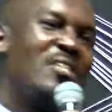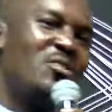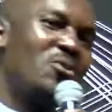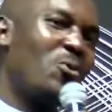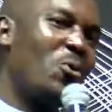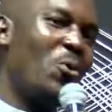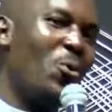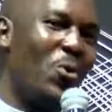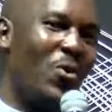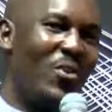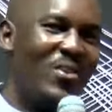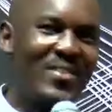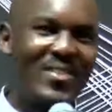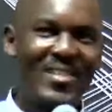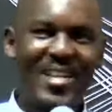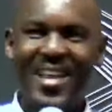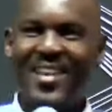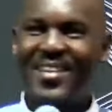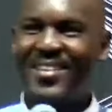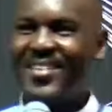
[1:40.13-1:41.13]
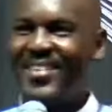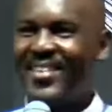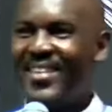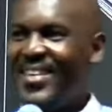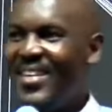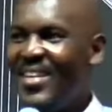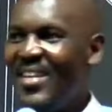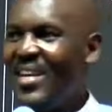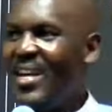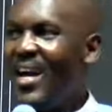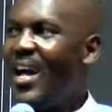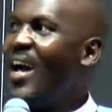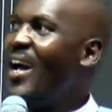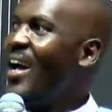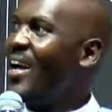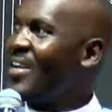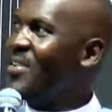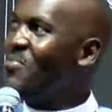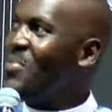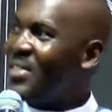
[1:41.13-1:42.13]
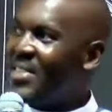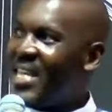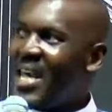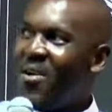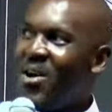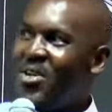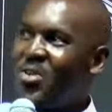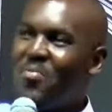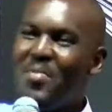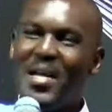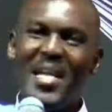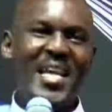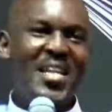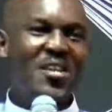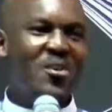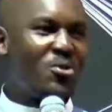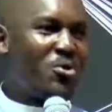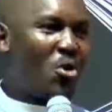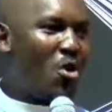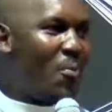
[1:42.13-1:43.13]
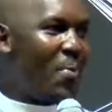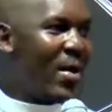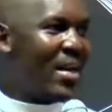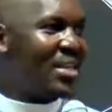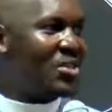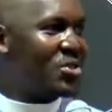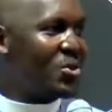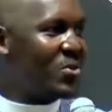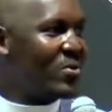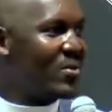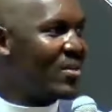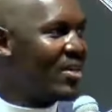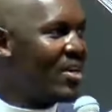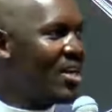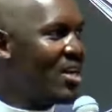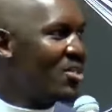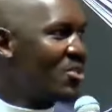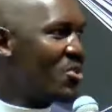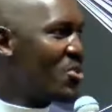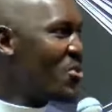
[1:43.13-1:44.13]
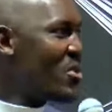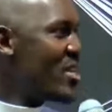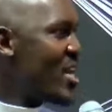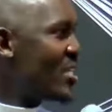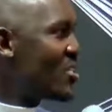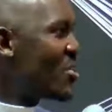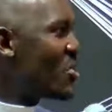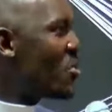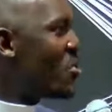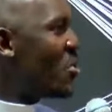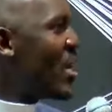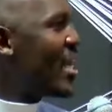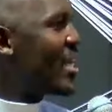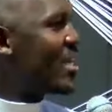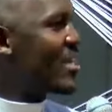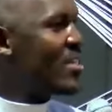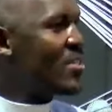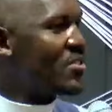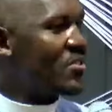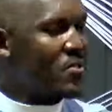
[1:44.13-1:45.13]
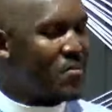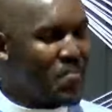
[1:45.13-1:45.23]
school. Nimesikia watu millennials wako pale juu. So you just do like this.